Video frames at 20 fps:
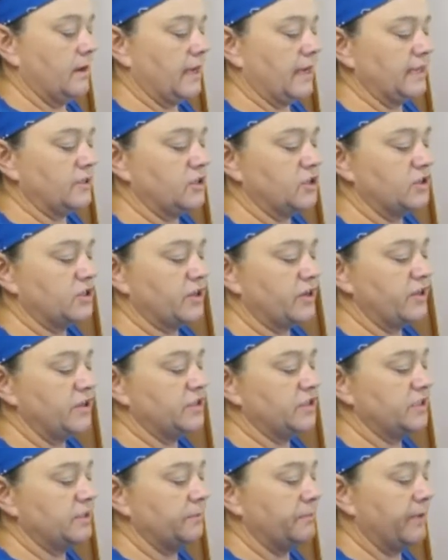Okay, just throw
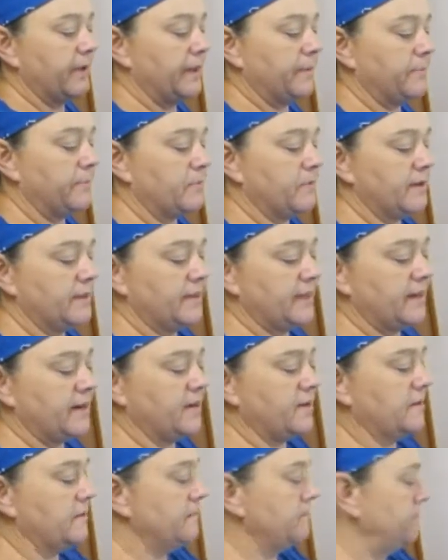you some pepper in
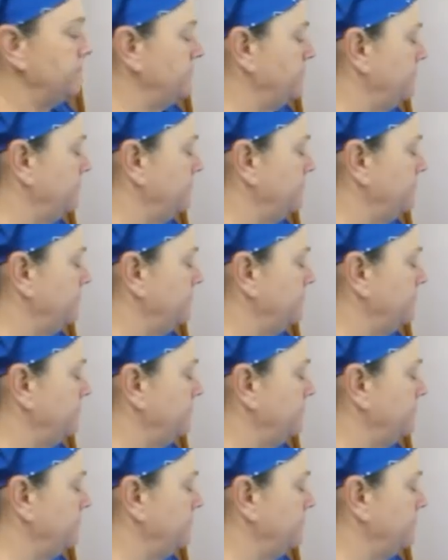there,